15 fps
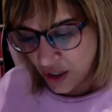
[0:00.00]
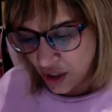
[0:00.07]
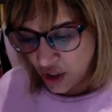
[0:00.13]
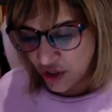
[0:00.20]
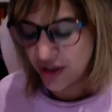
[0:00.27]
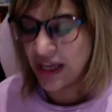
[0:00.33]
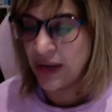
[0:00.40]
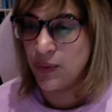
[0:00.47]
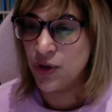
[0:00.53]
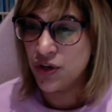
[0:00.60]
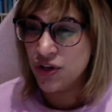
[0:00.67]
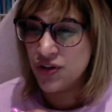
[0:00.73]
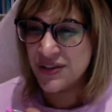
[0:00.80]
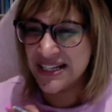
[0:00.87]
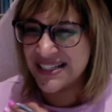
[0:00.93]
Okay, we're going
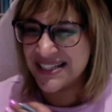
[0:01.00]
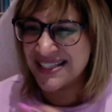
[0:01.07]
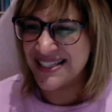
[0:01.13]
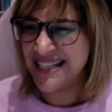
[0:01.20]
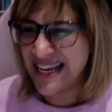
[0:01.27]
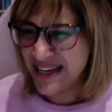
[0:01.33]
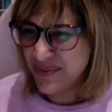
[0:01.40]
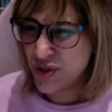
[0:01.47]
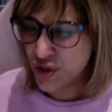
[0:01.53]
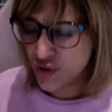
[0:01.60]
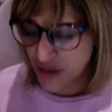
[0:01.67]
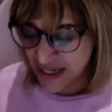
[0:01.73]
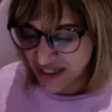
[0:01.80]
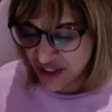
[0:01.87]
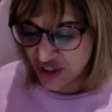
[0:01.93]
to use that same
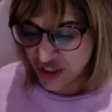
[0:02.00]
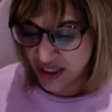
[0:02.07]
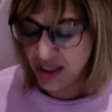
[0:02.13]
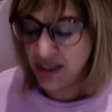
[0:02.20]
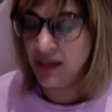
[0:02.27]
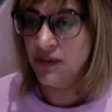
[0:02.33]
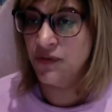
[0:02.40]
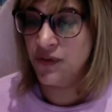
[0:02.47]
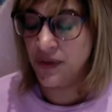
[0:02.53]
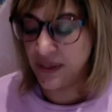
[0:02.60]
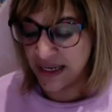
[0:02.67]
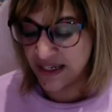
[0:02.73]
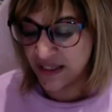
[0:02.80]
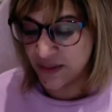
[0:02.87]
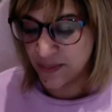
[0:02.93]
strategy for the
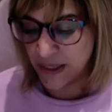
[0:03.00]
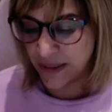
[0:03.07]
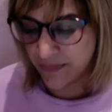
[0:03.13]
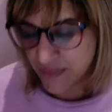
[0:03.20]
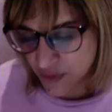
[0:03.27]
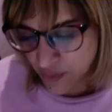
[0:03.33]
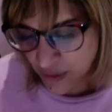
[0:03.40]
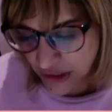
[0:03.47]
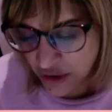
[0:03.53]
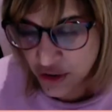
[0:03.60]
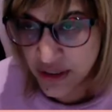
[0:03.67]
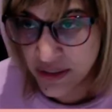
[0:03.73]
next bit. So we look at the